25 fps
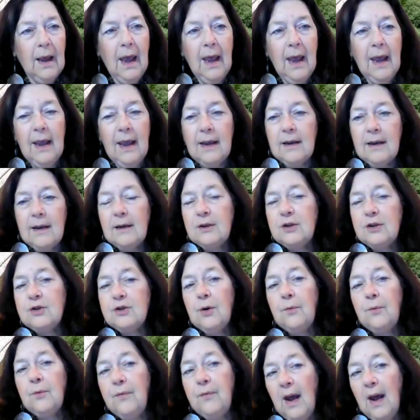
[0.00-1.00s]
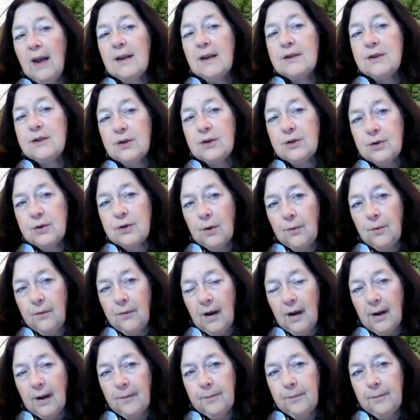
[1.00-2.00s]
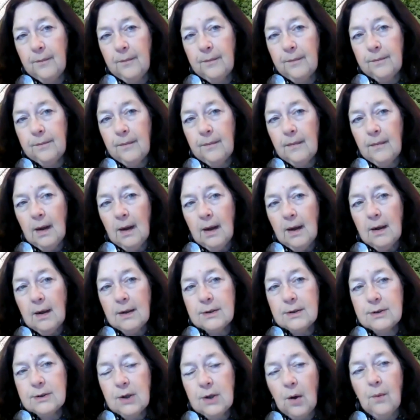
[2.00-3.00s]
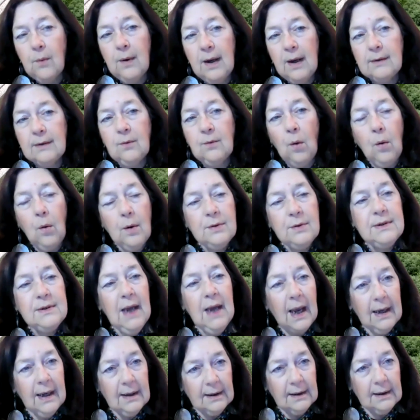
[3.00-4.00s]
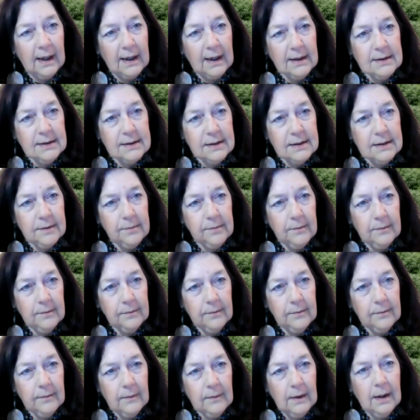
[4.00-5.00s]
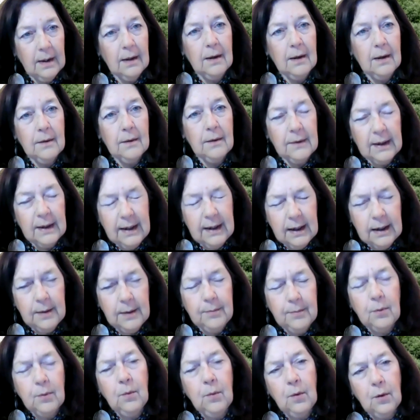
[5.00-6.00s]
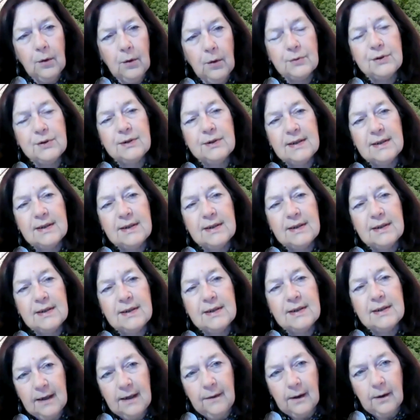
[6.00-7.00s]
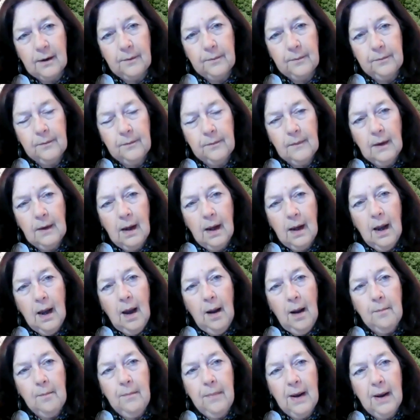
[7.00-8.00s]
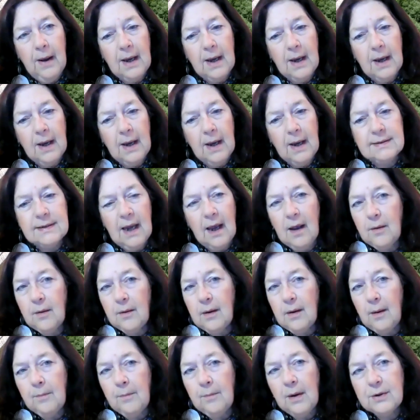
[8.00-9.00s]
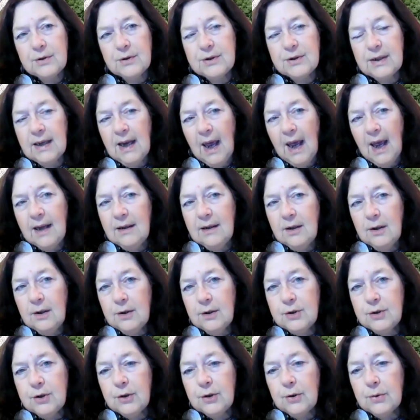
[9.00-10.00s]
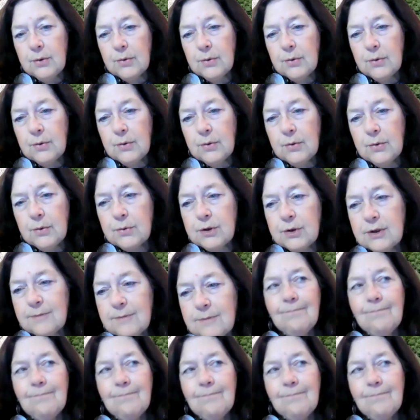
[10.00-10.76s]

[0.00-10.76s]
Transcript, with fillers: a shofar is a shofar. So in all dialects, the Hebrew words stay there. But uh, amongst the Yanina Jews,